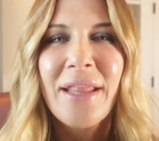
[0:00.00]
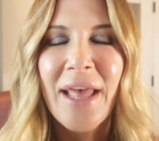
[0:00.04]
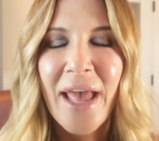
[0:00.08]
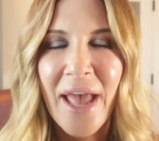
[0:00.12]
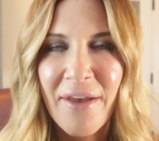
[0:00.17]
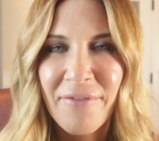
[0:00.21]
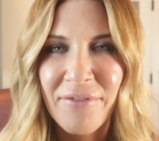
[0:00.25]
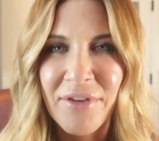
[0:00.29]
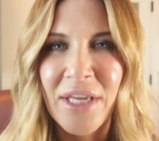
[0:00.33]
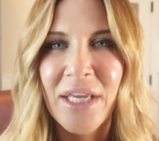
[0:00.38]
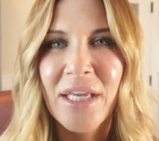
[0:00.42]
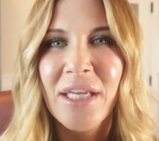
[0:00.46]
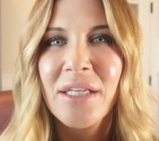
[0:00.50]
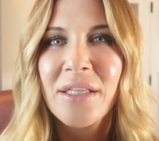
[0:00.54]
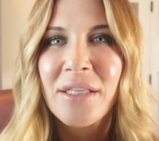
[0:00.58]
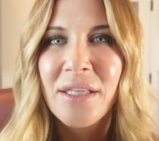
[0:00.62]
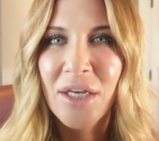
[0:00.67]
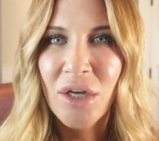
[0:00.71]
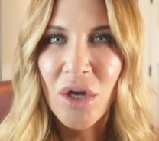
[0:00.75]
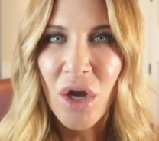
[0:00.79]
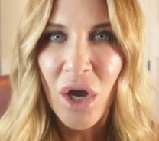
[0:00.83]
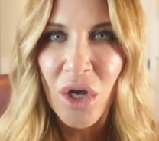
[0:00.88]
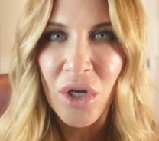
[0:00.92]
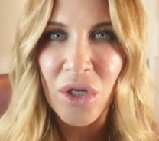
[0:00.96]
the Evian,
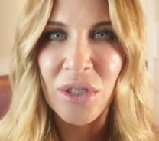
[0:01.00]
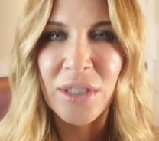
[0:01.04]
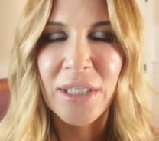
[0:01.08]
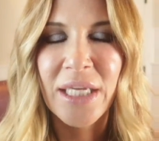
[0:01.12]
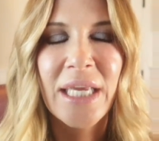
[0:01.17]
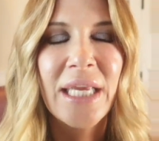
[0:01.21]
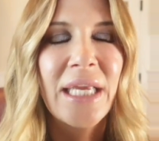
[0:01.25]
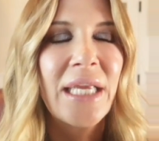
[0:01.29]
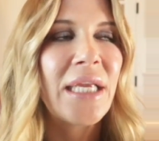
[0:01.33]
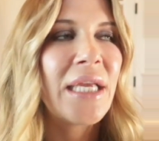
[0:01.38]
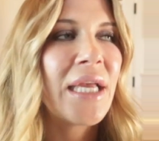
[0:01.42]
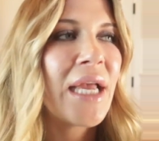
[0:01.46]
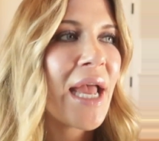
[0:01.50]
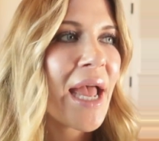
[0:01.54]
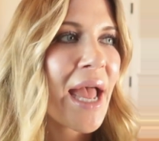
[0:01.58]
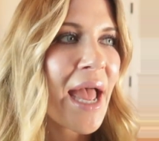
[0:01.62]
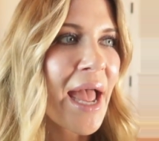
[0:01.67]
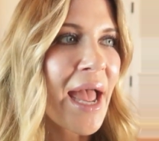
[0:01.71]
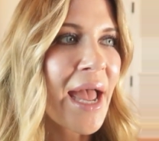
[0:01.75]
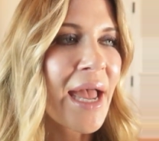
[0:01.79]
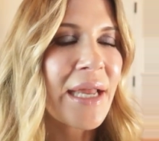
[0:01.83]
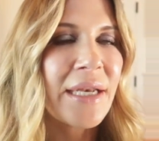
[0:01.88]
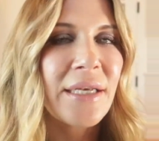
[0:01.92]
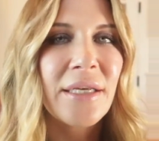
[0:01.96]
the Caudalie,
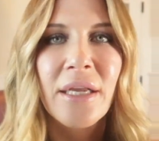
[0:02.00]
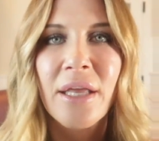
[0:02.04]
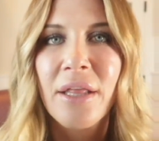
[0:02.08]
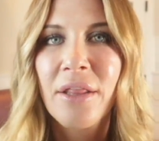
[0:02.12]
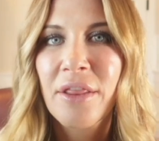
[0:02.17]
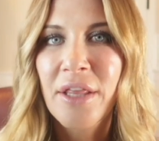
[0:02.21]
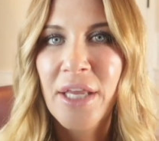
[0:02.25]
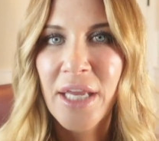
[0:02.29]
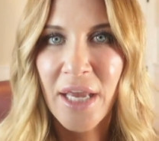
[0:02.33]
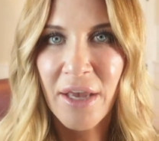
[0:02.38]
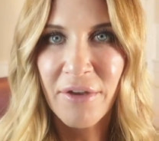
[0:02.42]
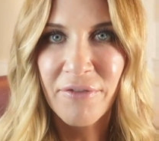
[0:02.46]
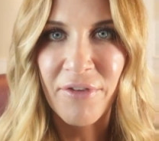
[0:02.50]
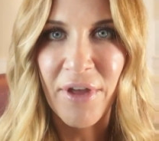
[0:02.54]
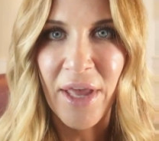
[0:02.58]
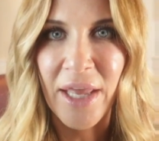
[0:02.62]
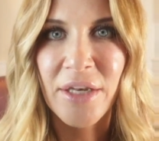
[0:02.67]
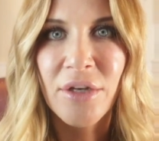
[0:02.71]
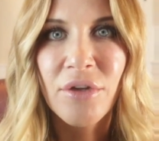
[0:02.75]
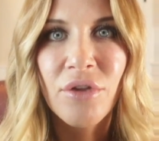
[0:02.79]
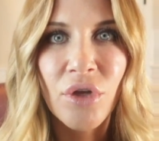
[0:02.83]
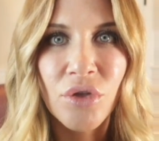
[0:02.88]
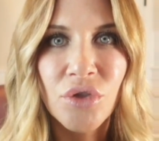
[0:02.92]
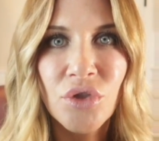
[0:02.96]
and the
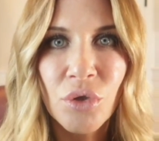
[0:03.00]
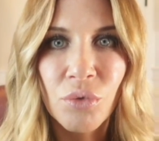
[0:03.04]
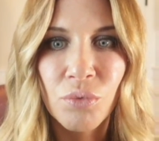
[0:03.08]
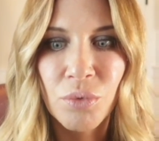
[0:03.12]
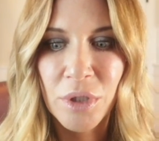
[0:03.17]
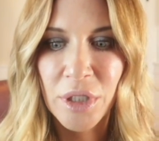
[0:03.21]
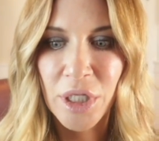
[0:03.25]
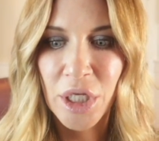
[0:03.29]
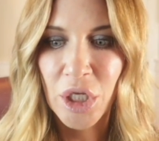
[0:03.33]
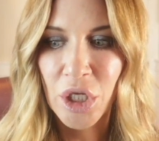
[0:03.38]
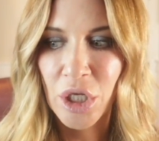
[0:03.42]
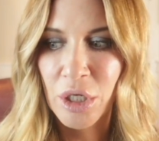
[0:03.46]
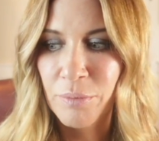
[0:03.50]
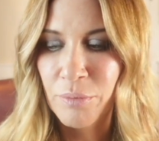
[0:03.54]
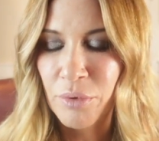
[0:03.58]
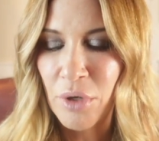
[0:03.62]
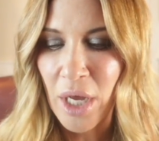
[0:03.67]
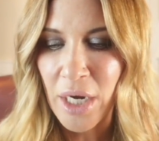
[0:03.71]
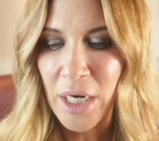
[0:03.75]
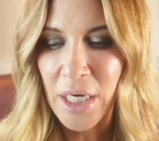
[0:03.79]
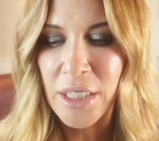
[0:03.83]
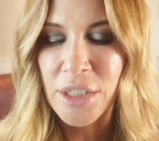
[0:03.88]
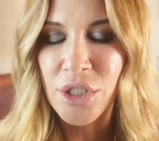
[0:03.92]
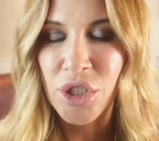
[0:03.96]
Avène. Those are really good
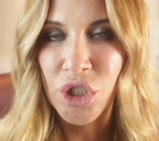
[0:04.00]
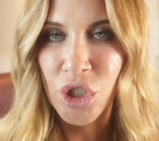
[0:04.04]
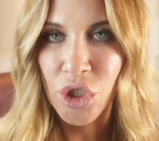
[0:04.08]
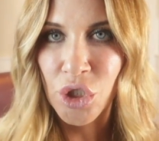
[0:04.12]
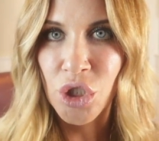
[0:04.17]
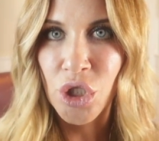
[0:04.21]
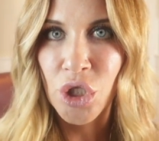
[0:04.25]
products to